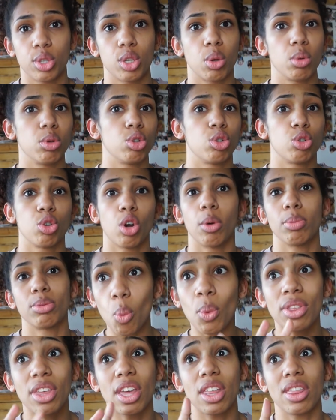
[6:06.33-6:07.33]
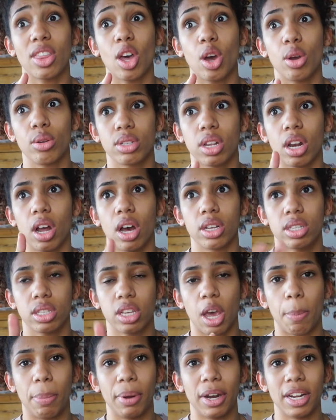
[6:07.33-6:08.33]
so it's dropped within those
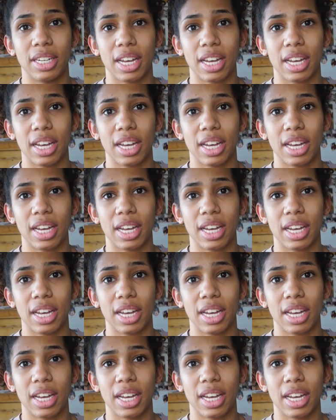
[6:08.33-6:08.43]
last couple